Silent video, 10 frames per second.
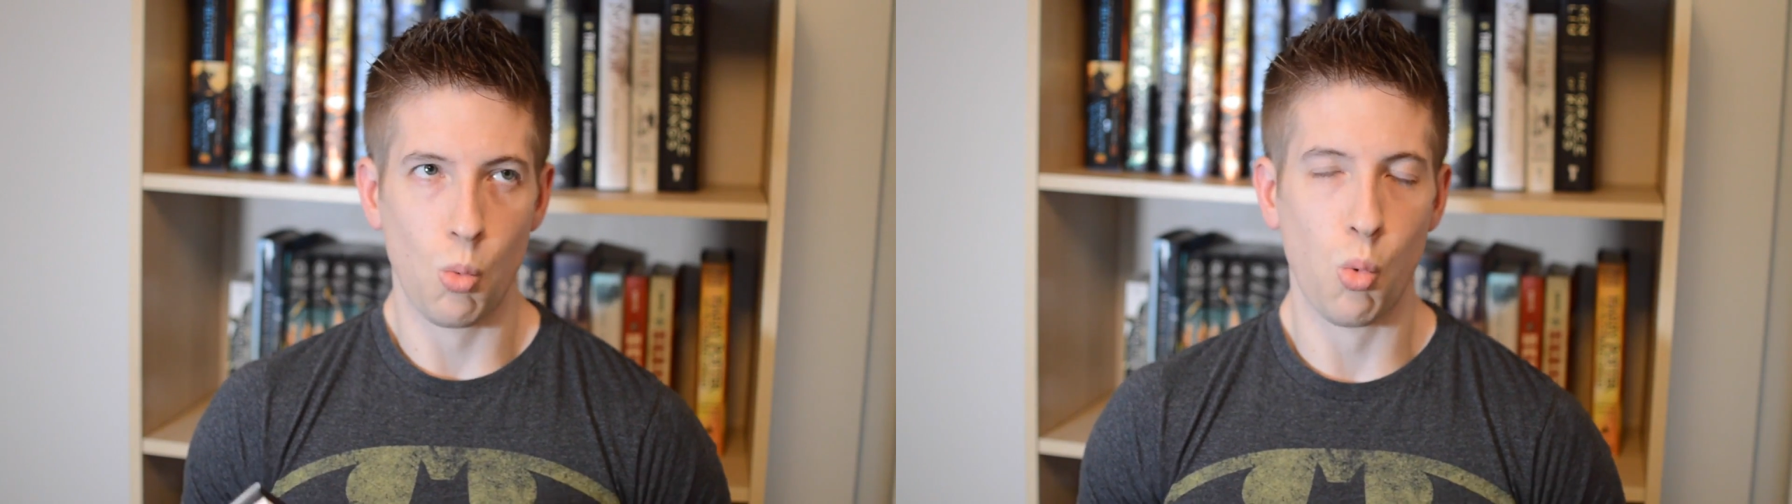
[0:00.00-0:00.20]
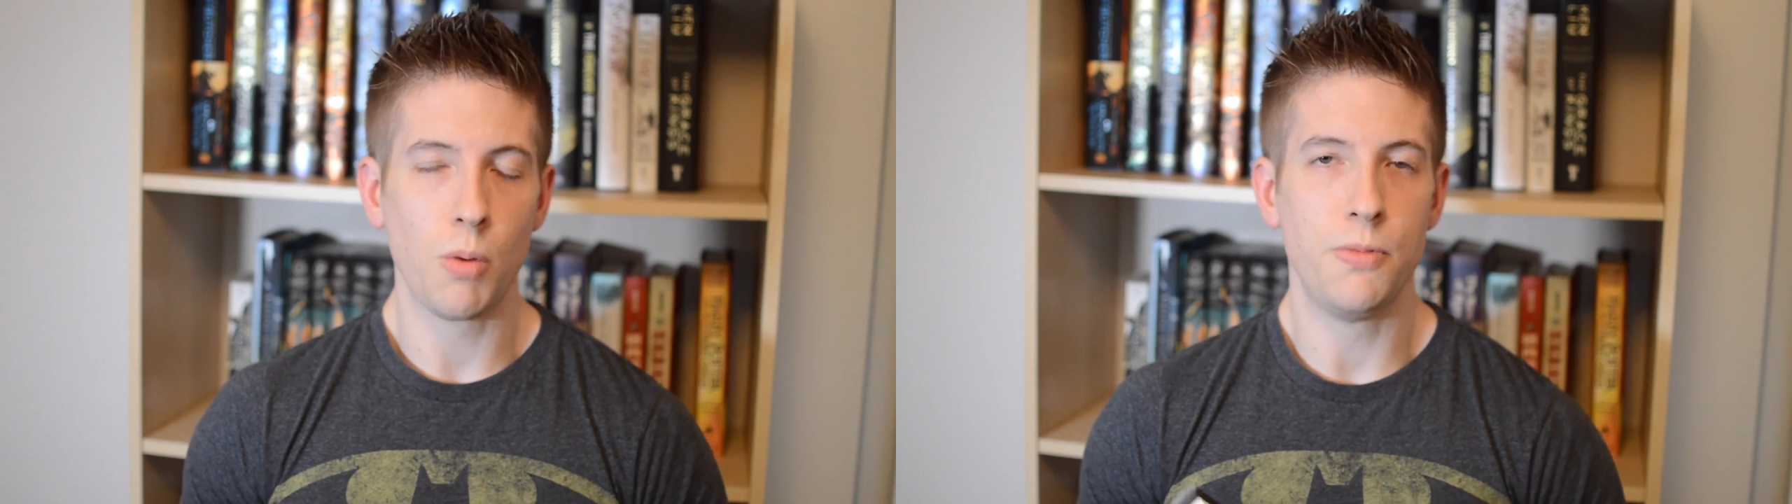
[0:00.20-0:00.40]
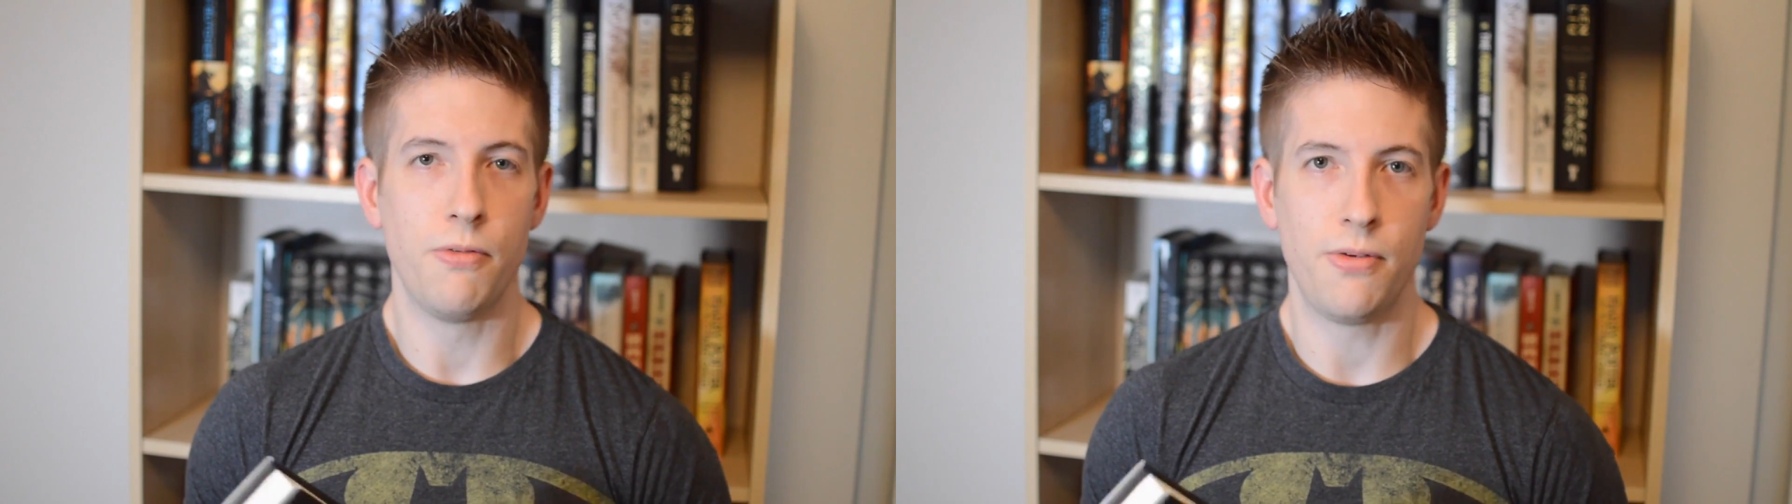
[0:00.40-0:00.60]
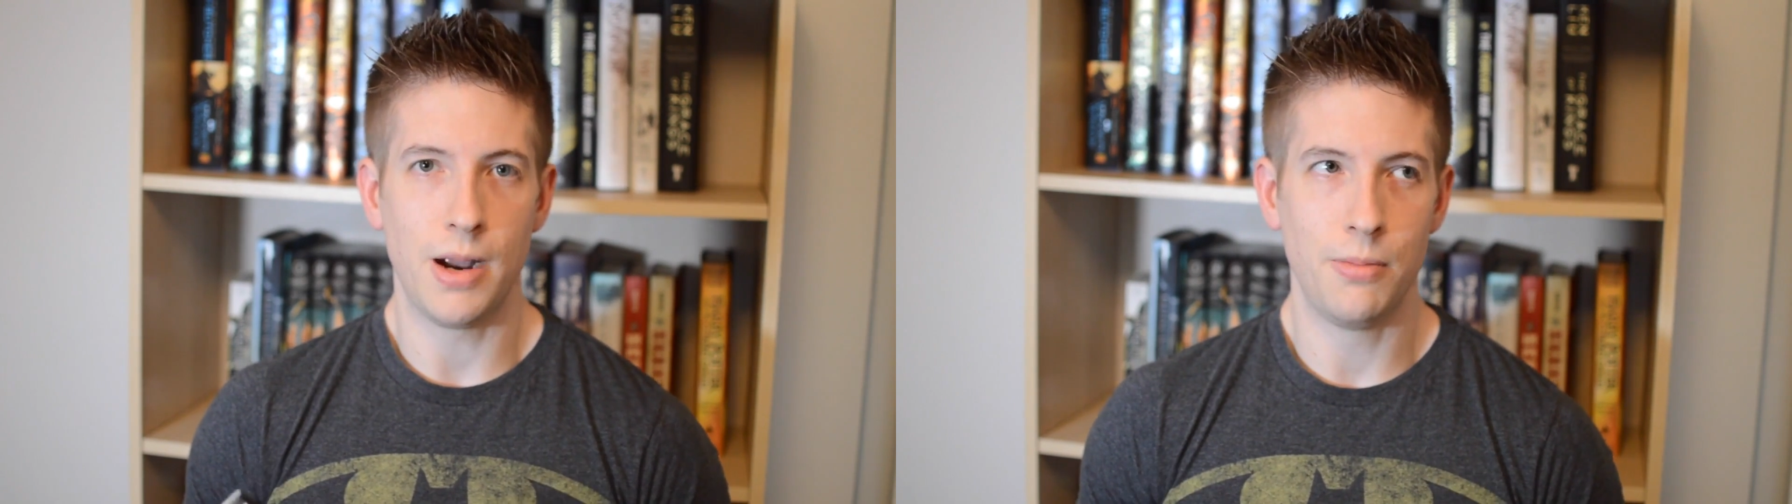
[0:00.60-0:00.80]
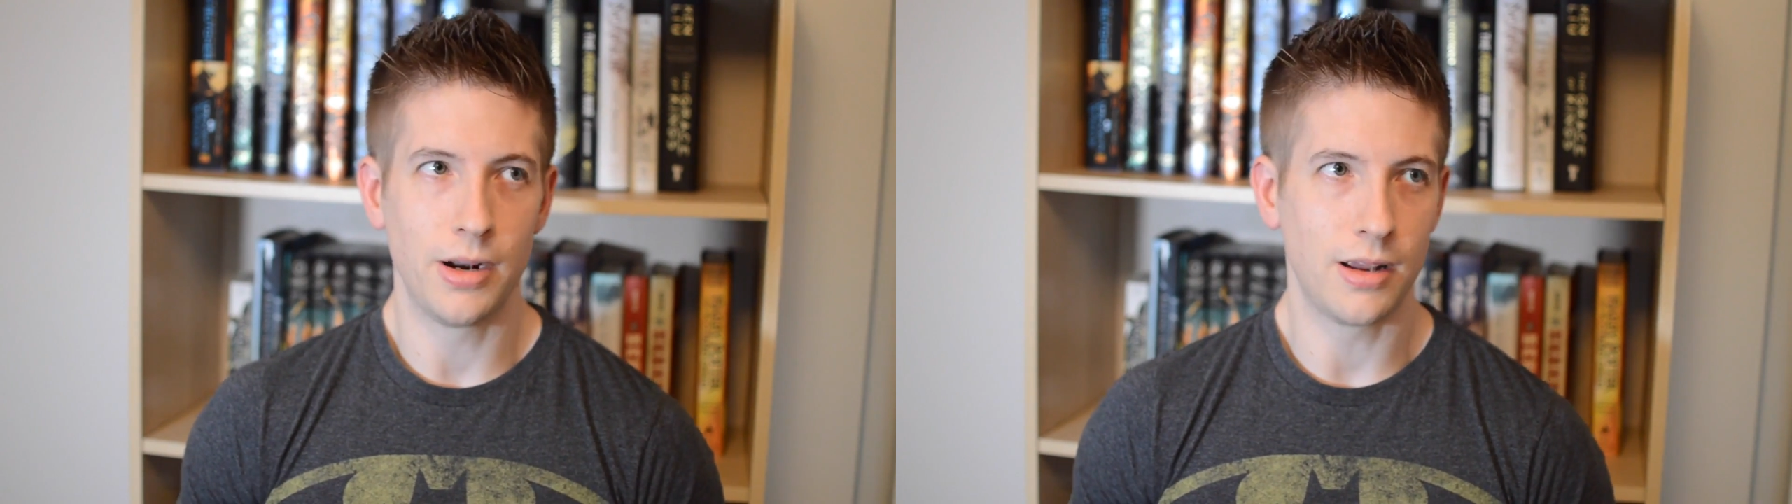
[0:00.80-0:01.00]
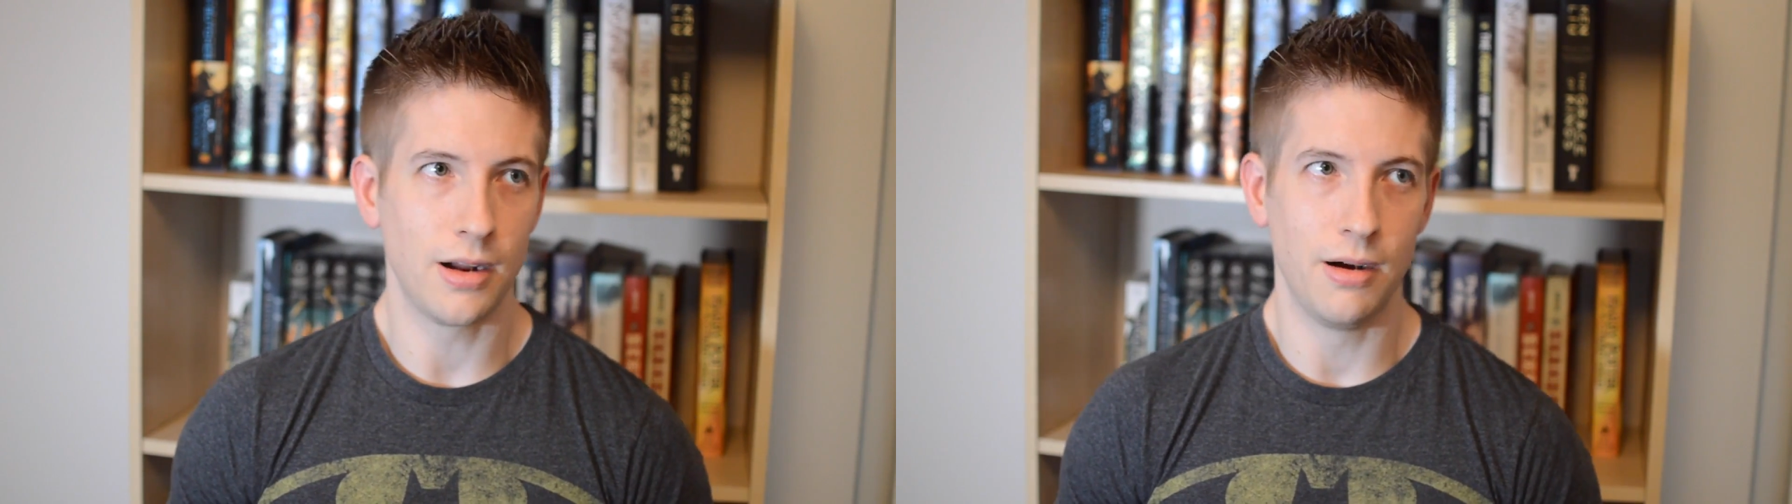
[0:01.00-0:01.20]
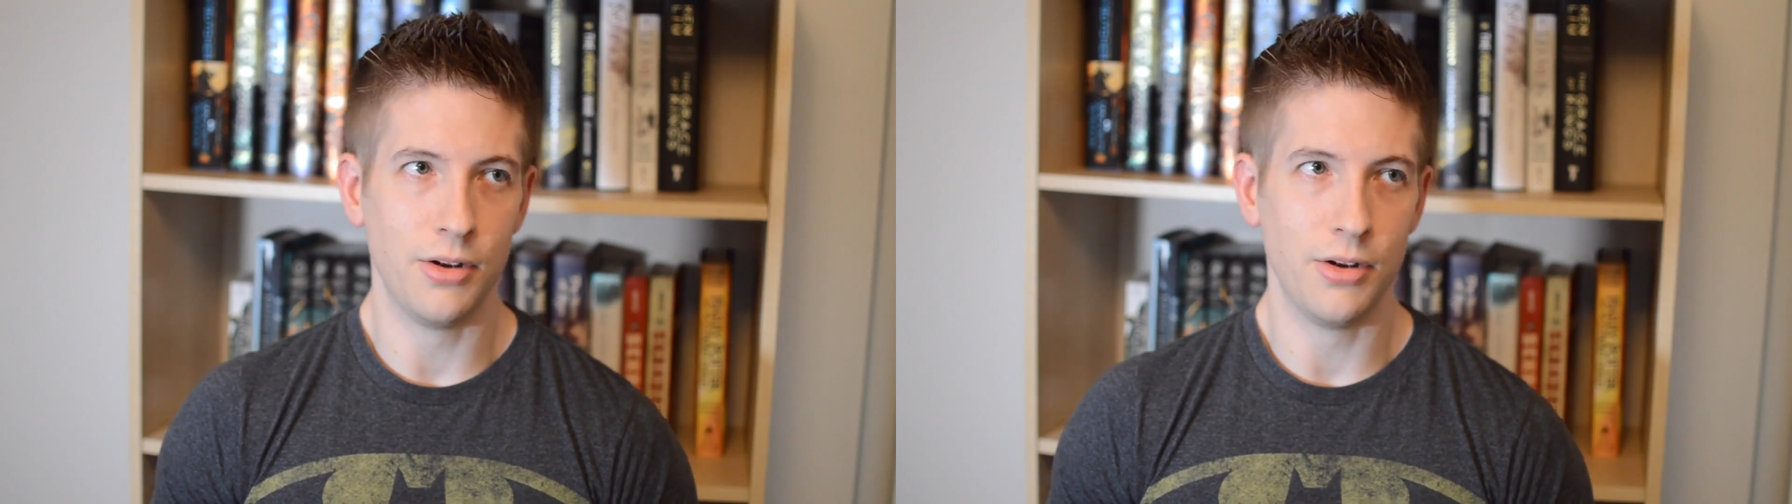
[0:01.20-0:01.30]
warp the fabric